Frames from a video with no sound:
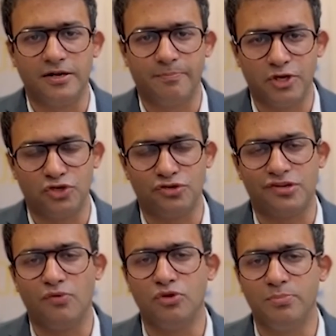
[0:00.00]
patients,
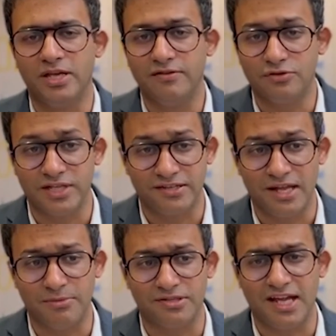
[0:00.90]
how you behave to the
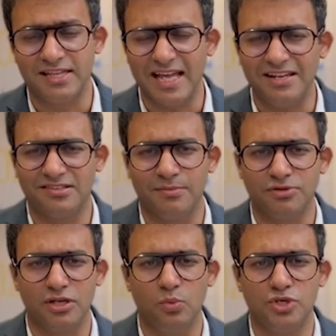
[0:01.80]
examiners, and that is
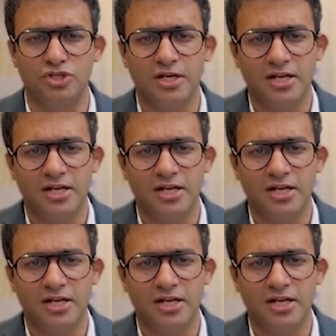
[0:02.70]
something which